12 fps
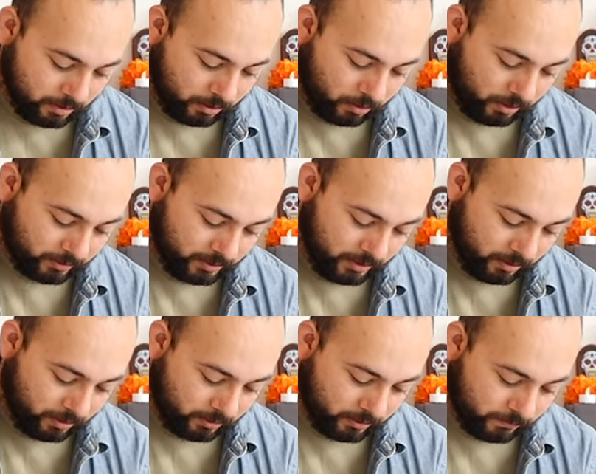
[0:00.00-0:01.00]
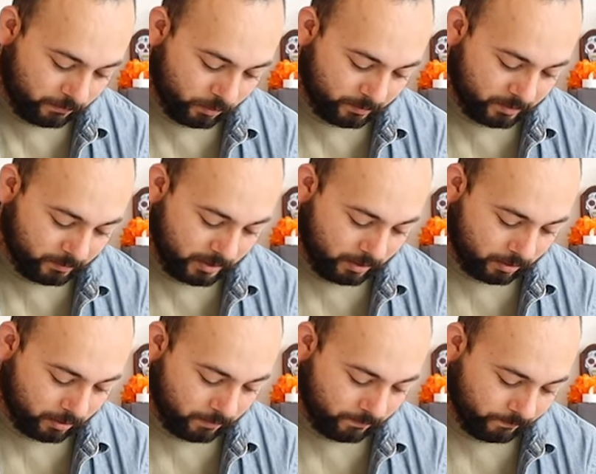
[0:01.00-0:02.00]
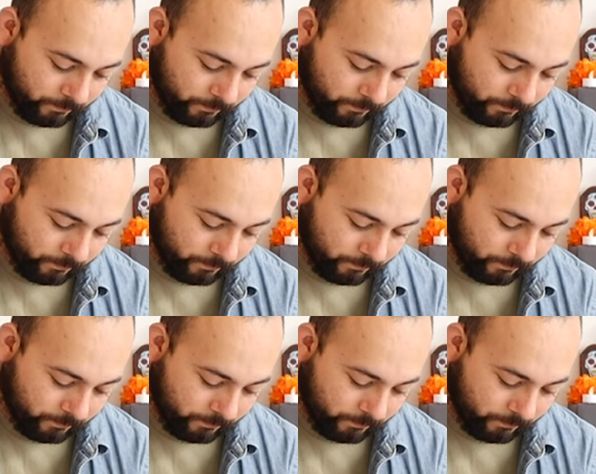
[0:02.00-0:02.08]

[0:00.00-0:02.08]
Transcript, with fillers: across here to form some teeth.